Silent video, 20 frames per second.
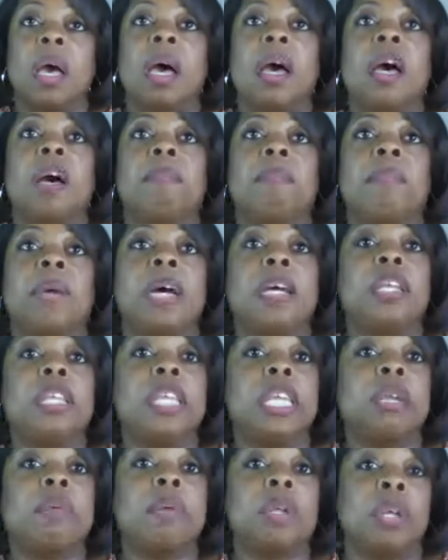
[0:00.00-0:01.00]
A
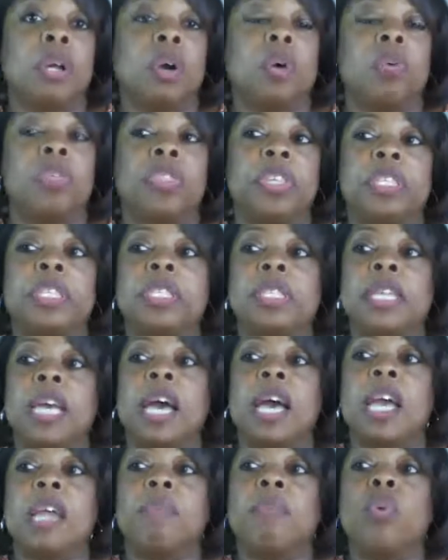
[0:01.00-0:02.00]
year ago, this
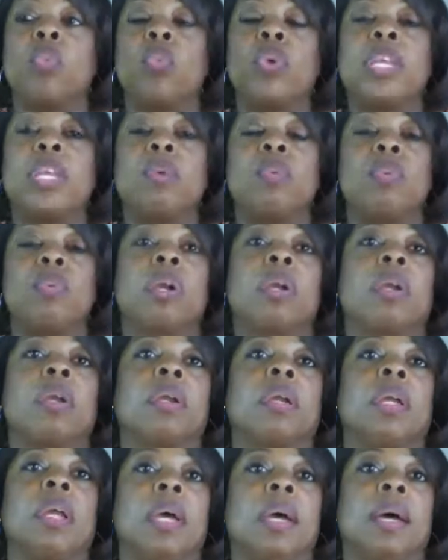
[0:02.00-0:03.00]
time, we
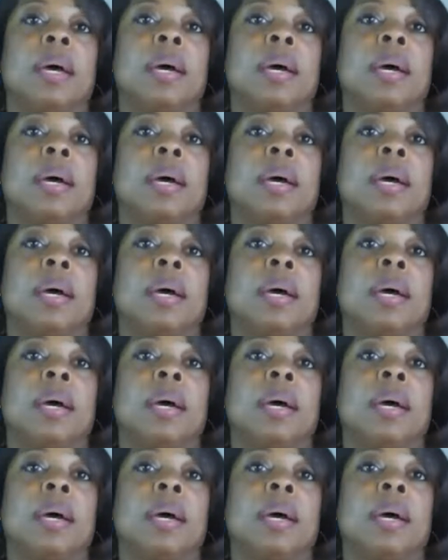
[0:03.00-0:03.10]
were